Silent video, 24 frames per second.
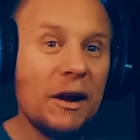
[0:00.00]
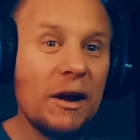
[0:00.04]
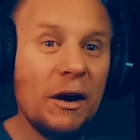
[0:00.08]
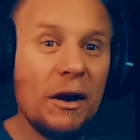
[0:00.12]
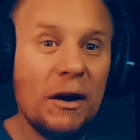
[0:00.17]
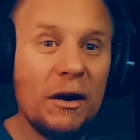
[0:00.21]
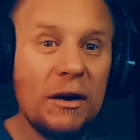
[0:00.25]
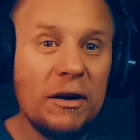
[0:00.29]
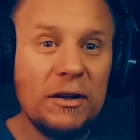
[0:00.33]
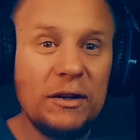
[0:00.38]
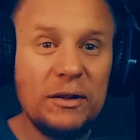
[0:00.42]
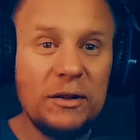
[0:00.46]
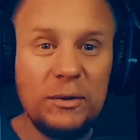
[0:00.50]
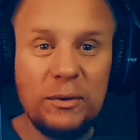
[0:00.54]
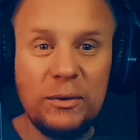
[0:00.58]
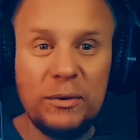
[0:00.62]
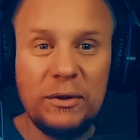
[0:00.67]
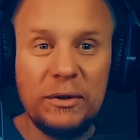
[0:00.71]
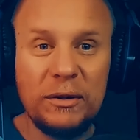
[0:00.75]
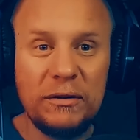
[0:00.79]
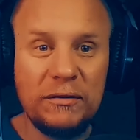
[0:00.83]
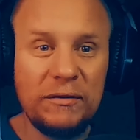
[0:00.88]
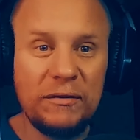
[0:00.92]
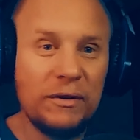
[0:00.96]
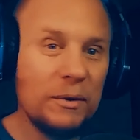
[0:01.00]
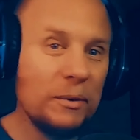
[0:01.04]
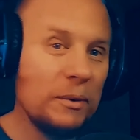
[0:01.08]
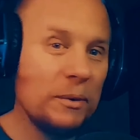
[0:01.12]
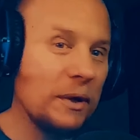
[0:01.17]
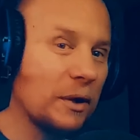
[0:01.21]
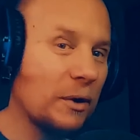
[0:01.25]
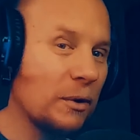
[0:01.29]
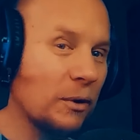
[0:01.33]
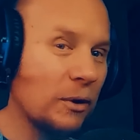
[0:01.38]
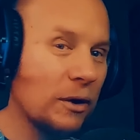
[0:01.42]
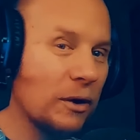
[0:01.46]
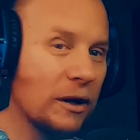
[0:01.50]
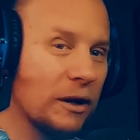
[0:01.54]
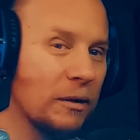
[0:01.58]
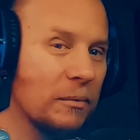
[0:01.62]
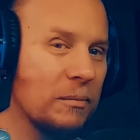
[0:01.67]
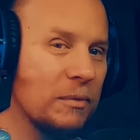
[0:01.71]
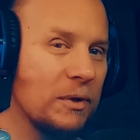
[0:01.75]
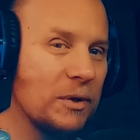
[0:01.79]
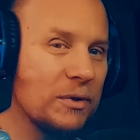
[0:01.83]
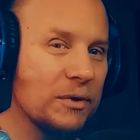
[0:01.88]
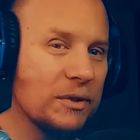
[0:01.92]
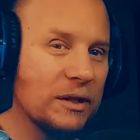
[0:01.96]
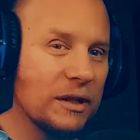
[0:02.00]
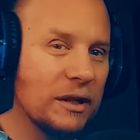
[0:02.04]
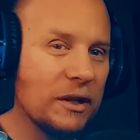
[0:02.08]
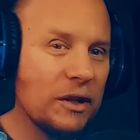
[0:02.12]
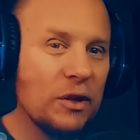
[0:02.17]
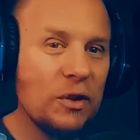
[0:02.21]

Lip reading: Ardour for recording music.